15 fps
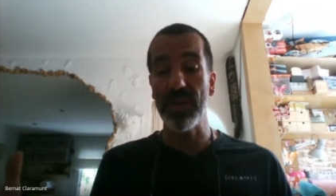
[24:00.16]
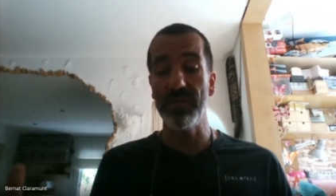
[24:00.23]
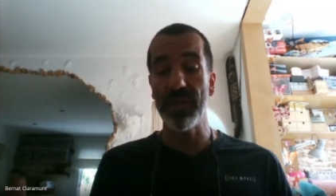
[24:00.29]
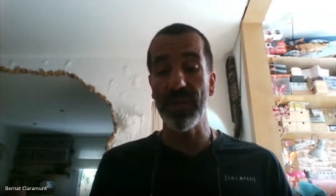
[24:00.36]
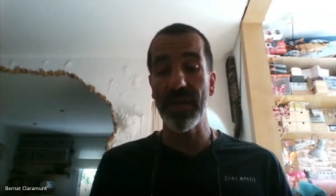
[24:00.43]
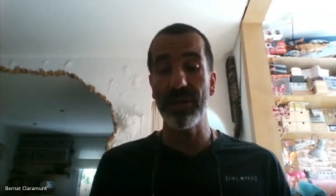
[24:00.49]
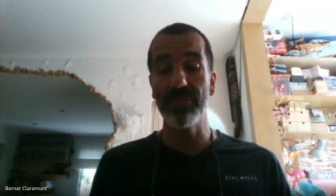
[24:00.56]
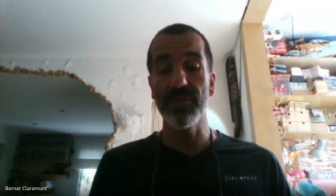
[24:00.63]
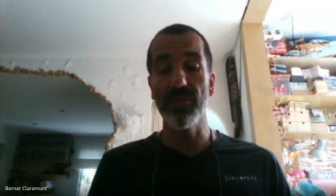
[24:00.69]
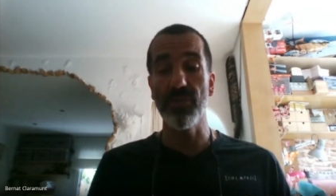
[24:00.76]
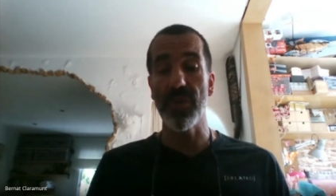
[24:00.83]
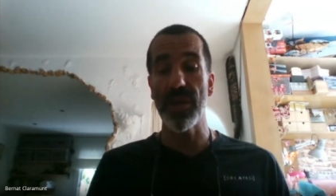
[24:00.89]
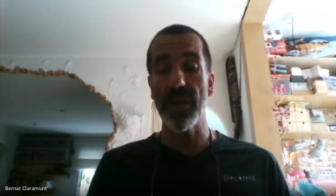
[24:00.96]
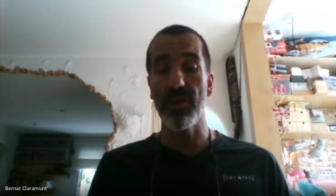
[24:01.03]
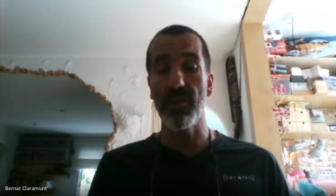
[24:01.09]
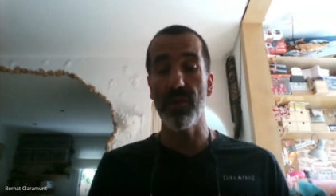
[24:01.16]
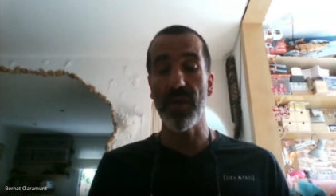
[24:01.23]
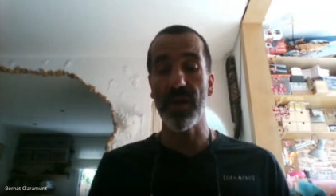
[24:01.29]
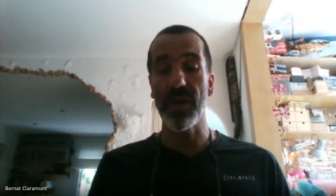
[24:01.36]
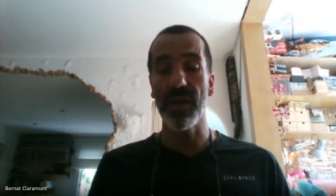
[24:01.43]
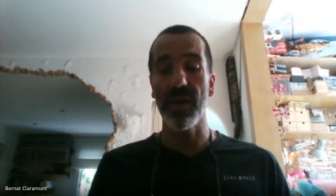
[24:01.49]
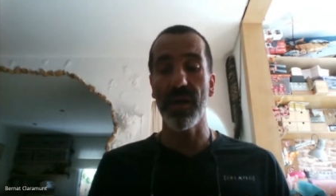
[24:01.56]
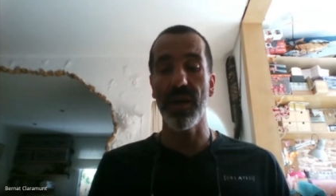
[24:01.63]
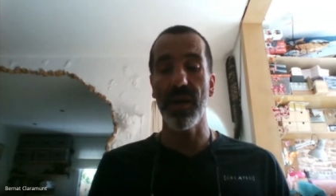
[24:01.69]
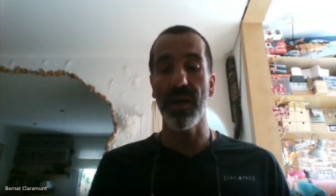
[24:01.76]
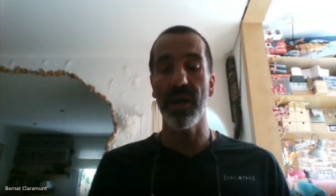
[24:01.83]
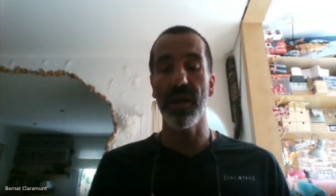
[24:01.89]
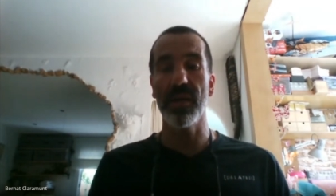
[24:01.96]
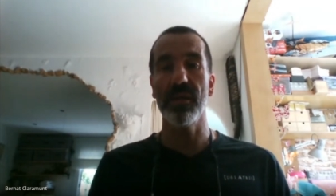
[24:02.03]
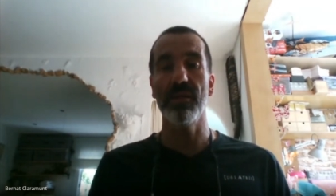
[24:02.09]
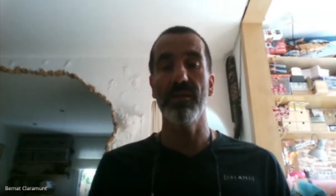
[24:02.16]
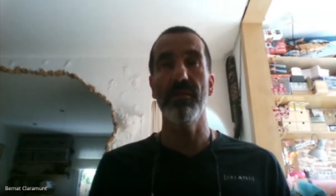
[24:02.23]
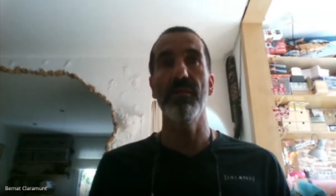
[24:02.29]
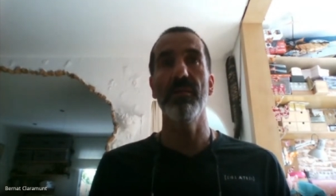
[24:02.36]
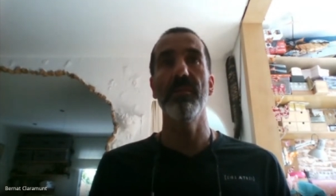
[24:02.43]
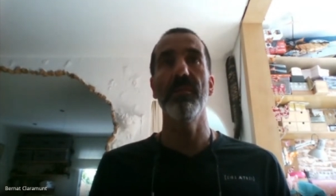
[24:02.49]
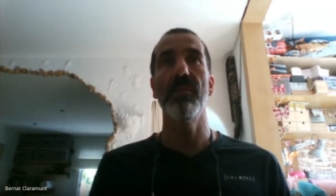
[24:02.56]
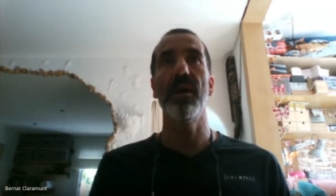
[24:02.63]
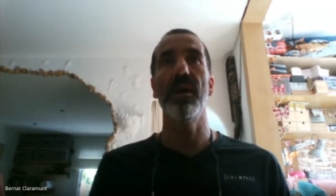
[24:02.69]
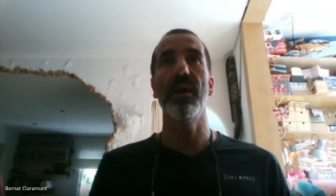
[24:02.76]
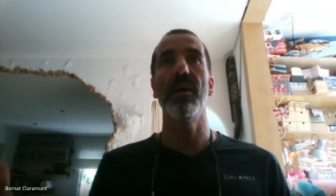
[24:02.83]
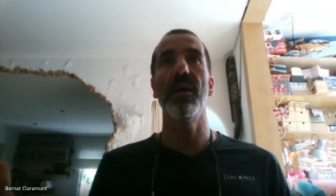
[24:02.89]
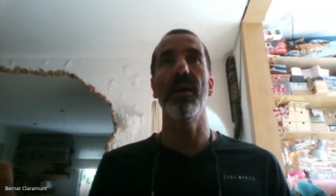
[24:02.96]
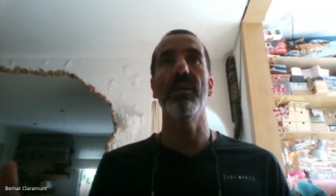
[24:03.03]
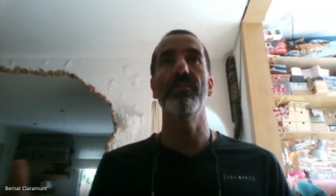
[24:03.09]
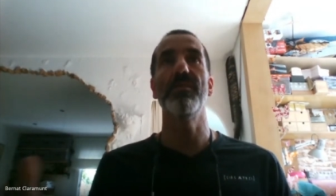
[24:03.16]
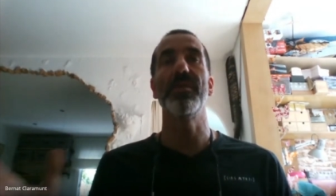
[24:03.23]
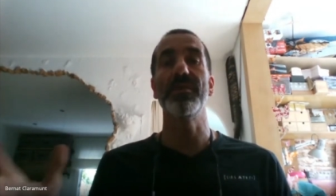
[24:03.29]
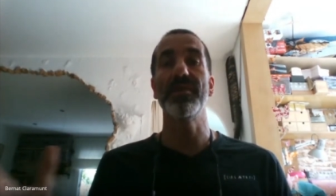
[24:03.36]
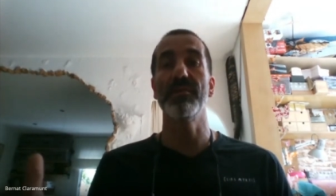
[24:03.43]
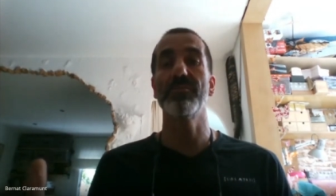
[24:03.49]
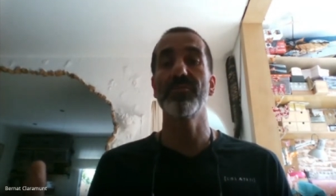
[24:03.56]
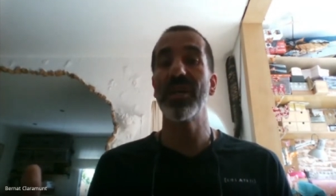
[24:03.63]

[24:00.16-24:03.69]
live in a country where, where uh, uh, maritime